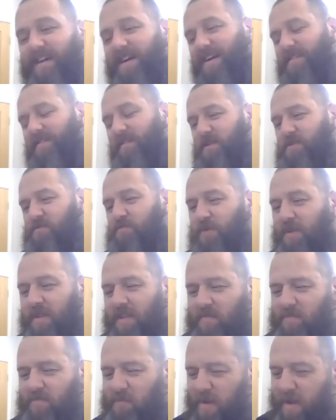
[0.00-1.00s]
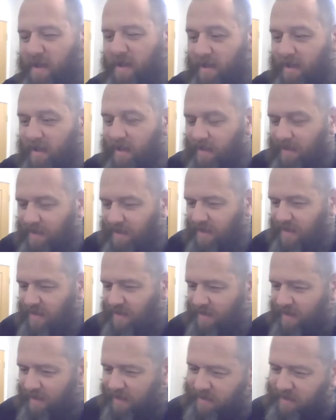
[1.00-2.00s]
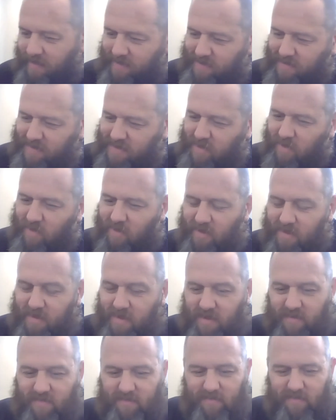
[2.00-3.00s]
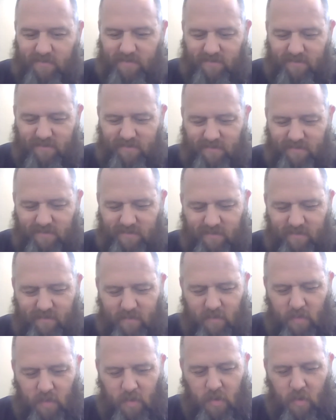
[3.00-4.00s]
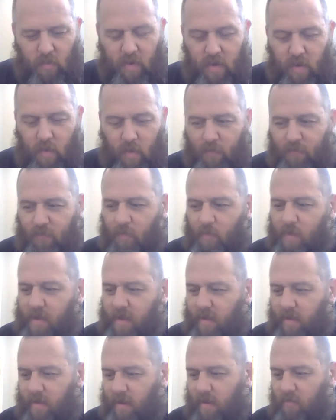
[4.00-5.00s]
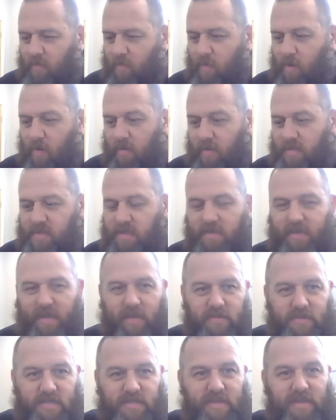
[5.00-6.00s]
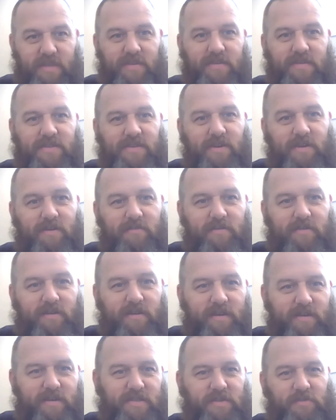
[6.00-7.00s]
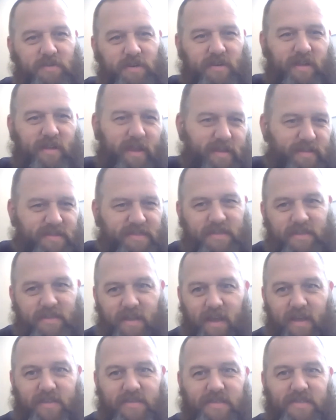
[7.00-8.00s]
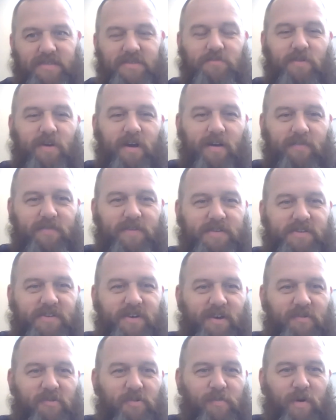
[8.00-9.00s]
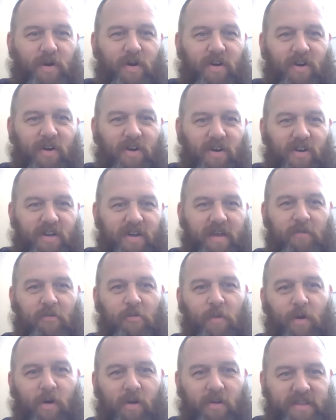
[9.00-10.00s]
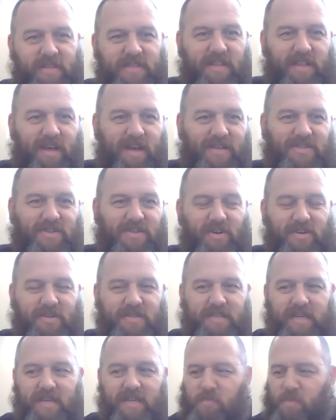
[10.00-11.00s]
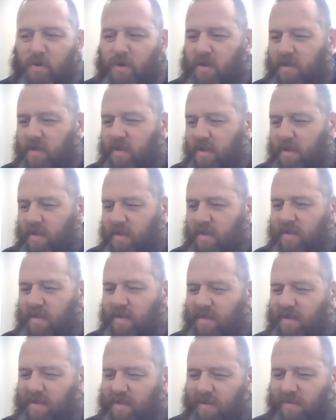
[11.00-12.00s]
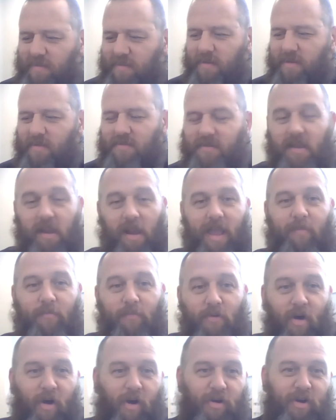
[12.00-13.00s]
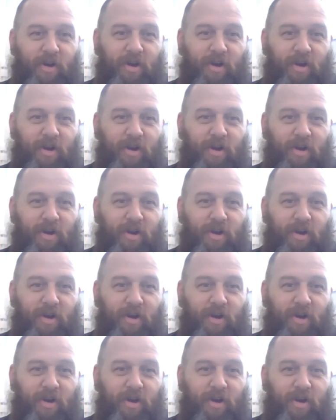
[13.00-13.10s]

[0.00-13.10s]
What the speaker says: it's one of them where I think sort of growing up for me, I was more into dance scene, so it were because it were in 80s and 90s and what have you, so it were more into that sort of scene, but and glam rock.